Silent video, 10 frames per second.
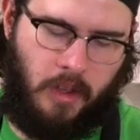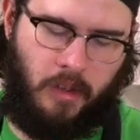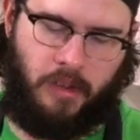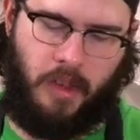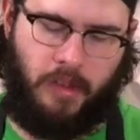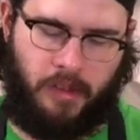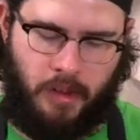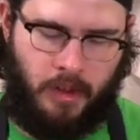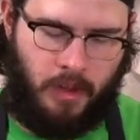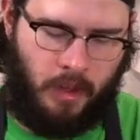and use
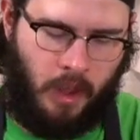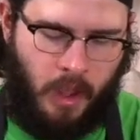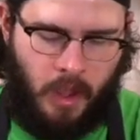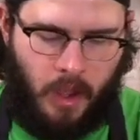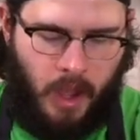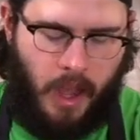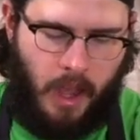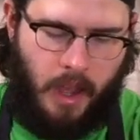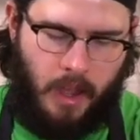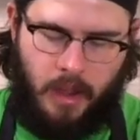this.
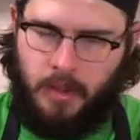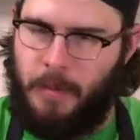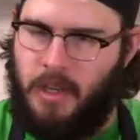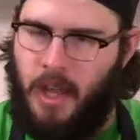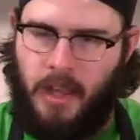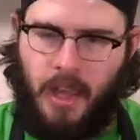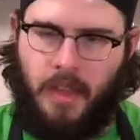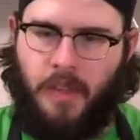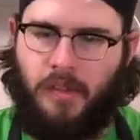Uh, let me tell you,